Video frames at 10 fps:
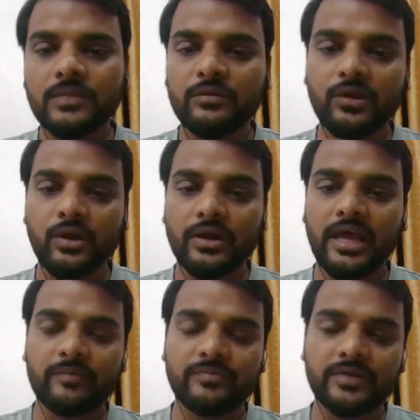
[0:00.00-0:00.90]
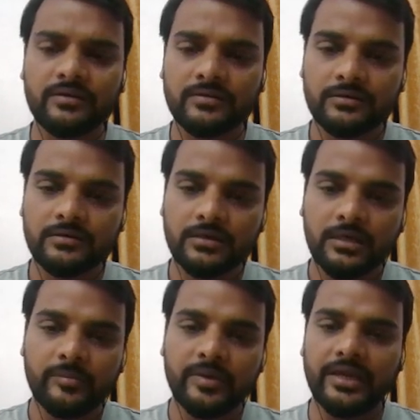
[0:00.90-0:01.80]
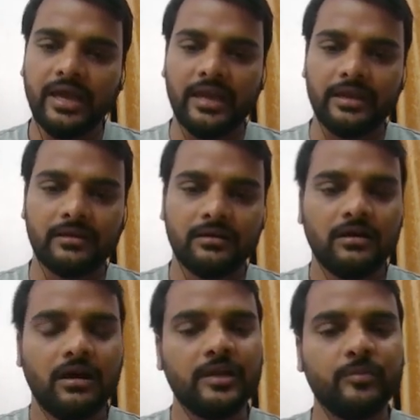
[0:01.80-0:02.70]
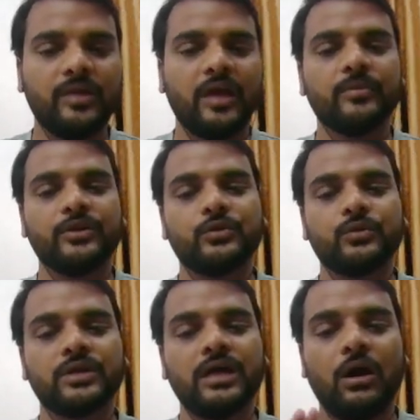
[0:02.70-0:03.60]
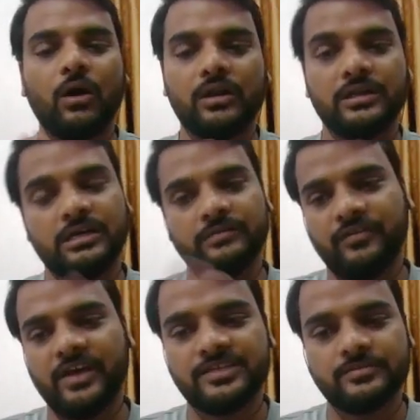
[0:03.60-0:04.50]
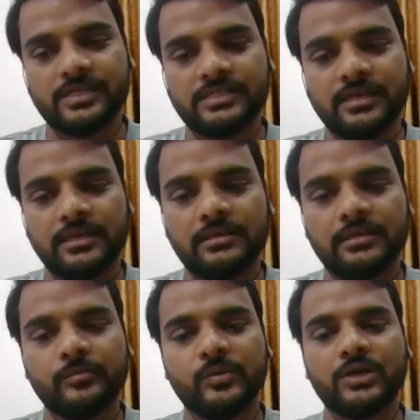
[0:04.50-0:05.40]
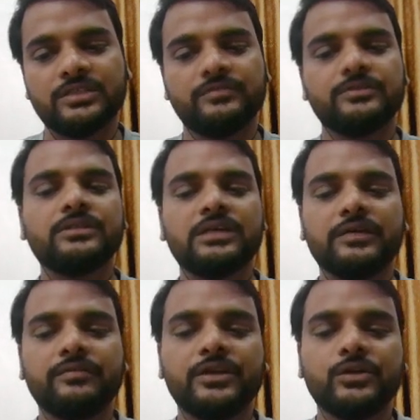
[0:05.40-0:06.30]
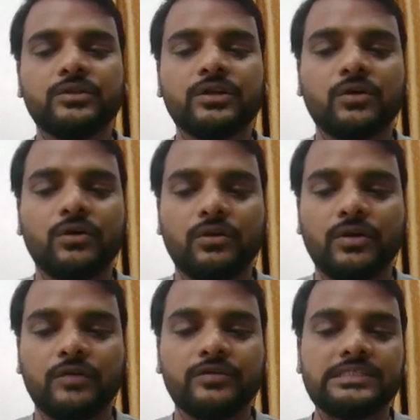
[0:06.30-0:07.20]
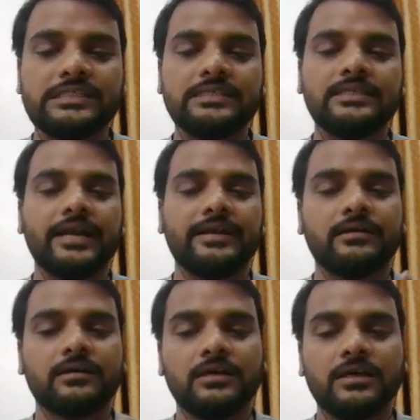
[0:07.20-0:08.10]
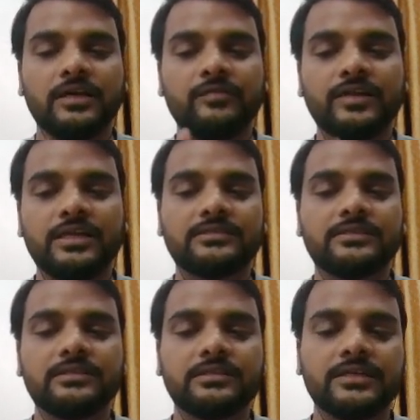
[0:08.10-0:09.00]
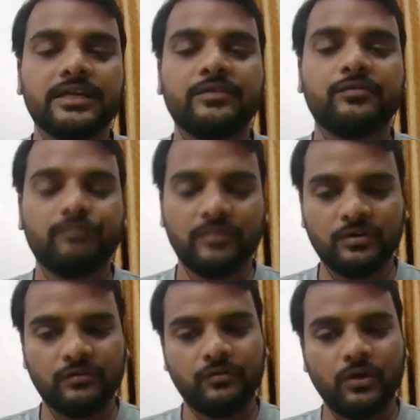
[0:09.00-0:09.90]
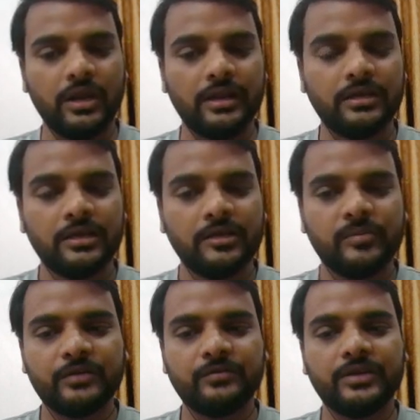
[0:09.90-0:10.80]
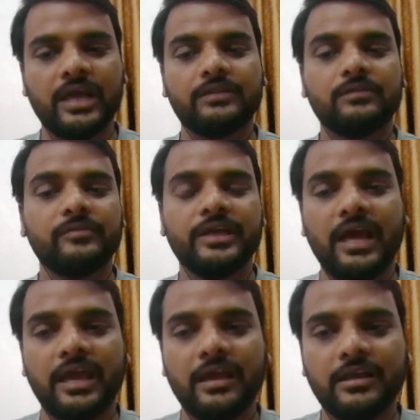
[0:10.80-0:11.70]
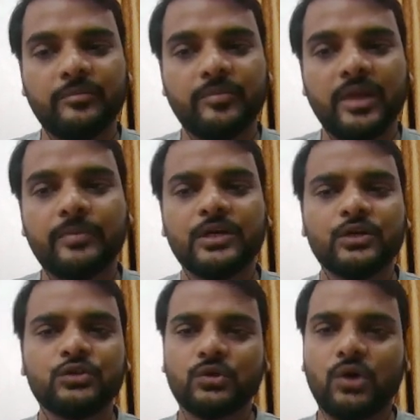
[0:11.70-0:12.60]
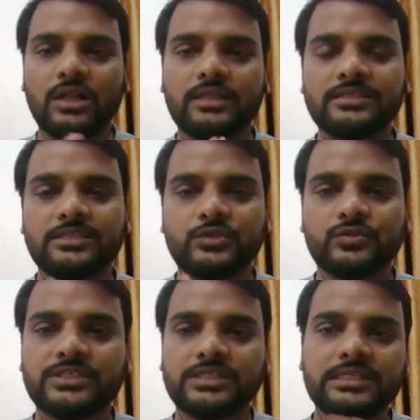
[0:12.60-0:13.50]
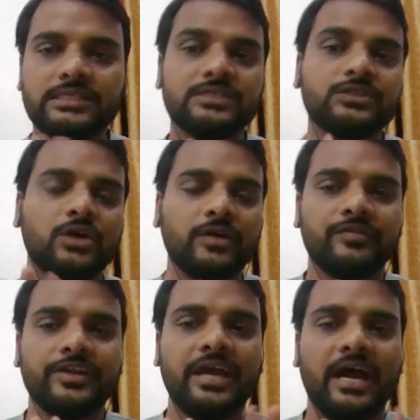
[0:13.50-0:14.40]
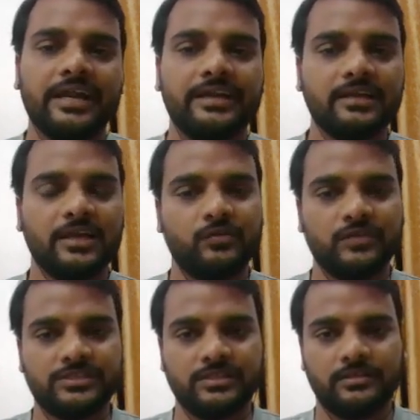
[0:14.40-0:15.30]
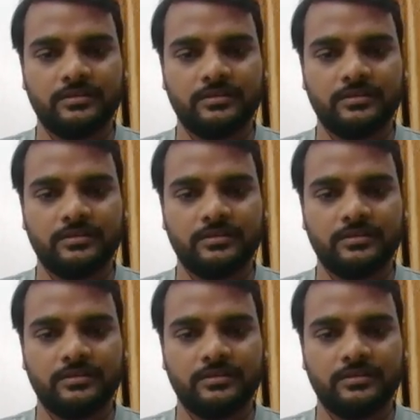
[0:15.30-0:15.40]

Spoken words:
will not have the very high unemployment rate, or vice versa. Because even during the corona, we see that inflation rate fall, but we had the very high unemployment. So all this situation, it is not very ideal equation.